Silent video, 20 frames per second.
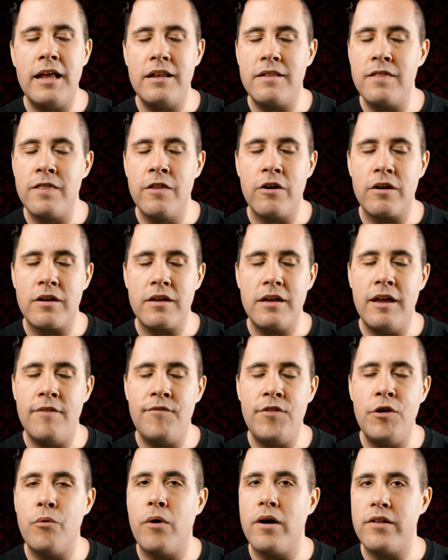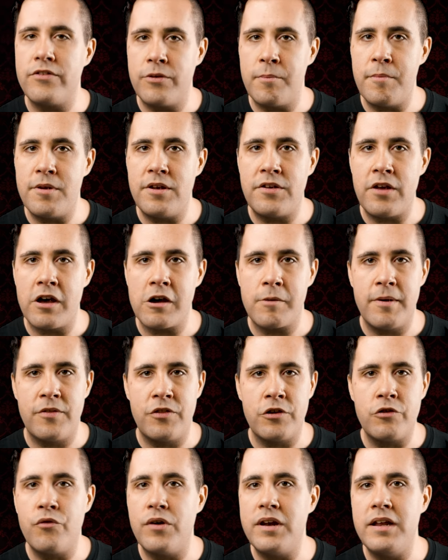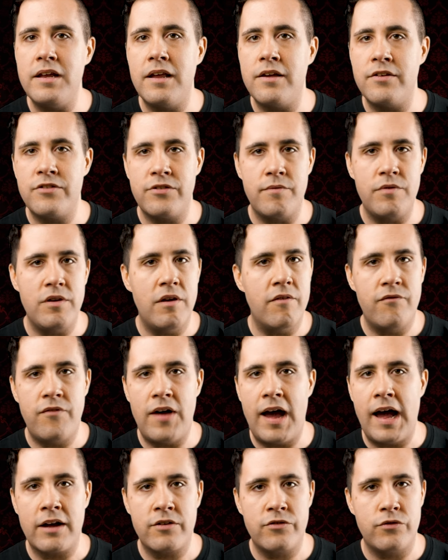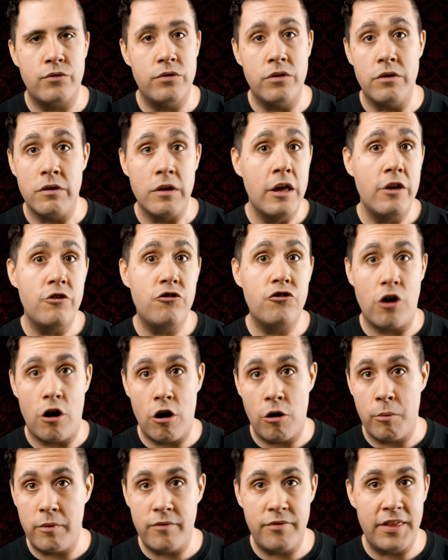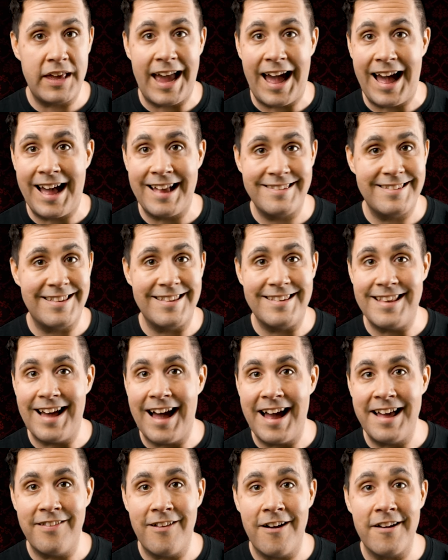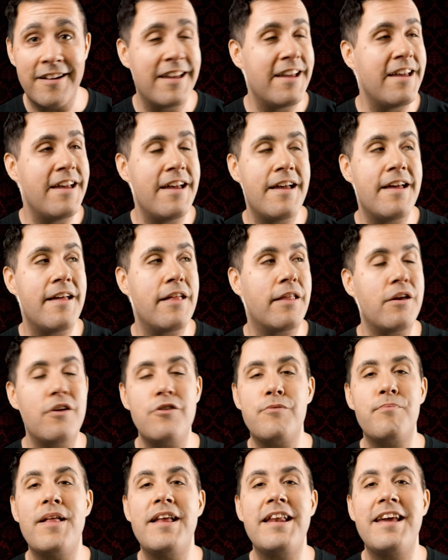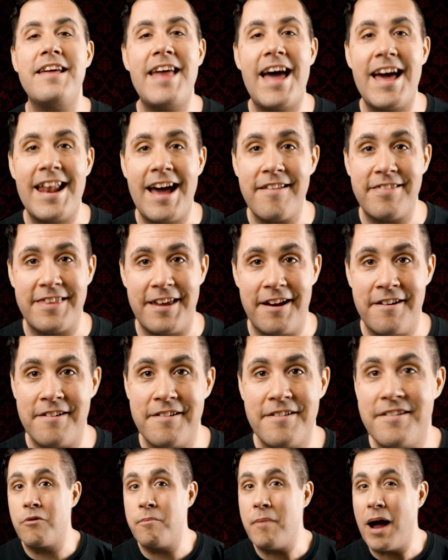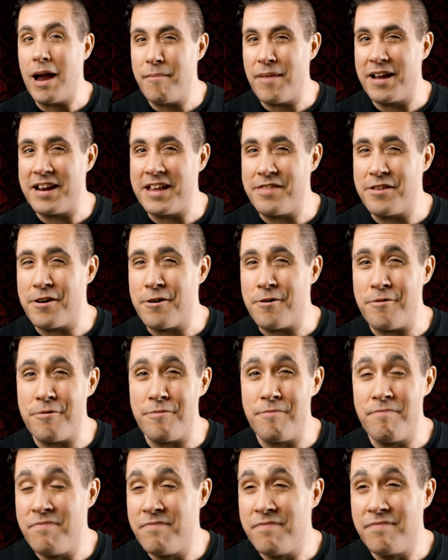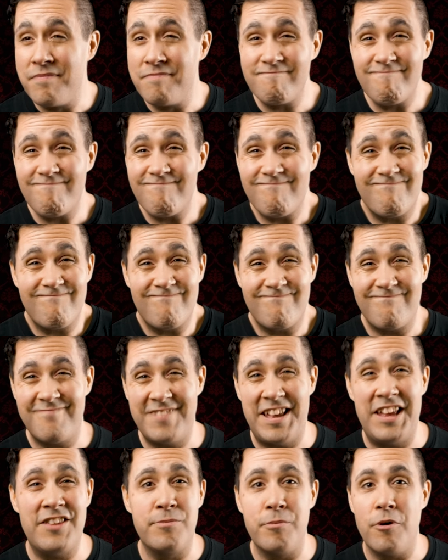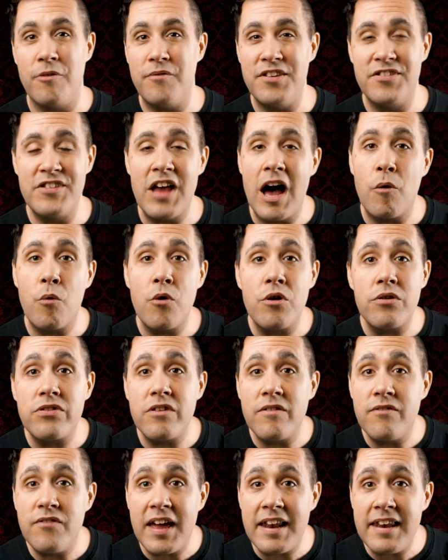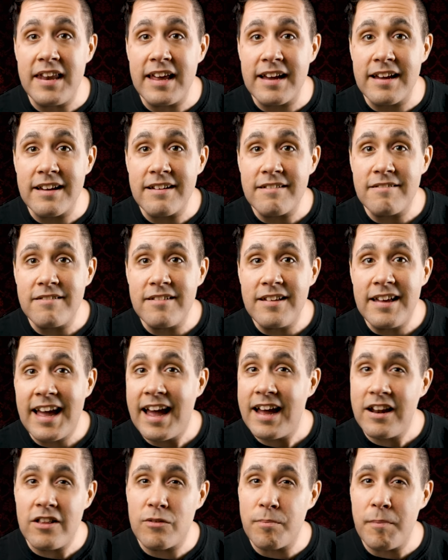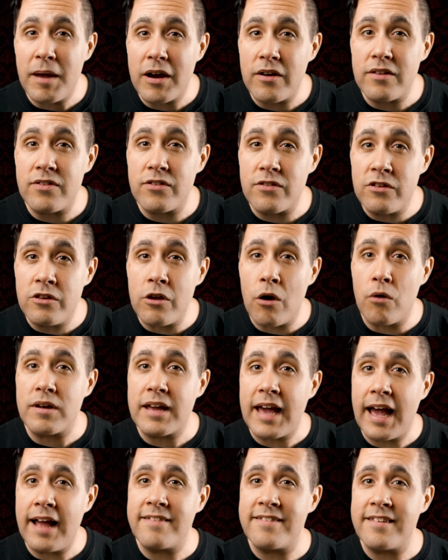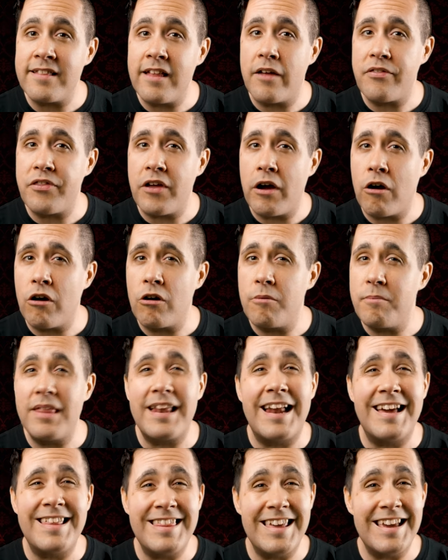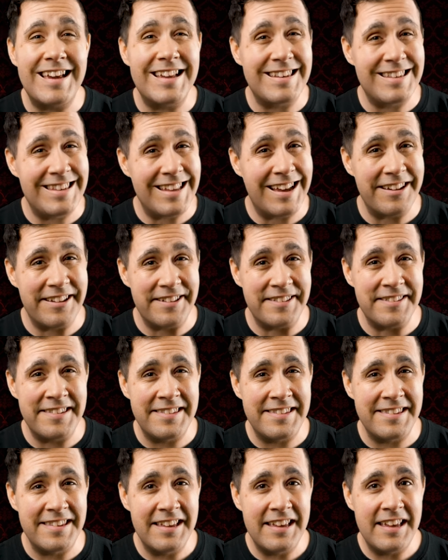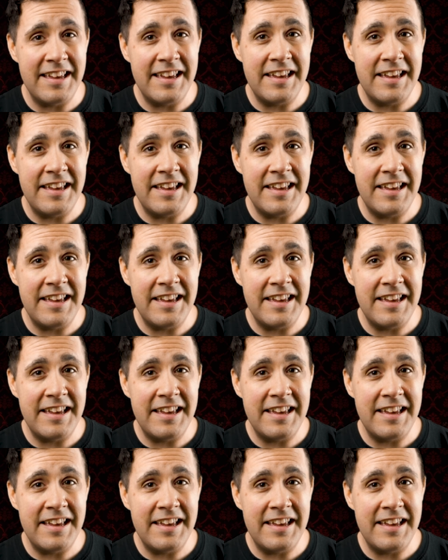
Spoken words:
And look, if you want someone to talk about the grittiness of the effects or the charm of the cast and dialogue, there's plenty of that out there. For my money, though, this movie's not worth defending, and its merits don't cancel out the harm that I think it does.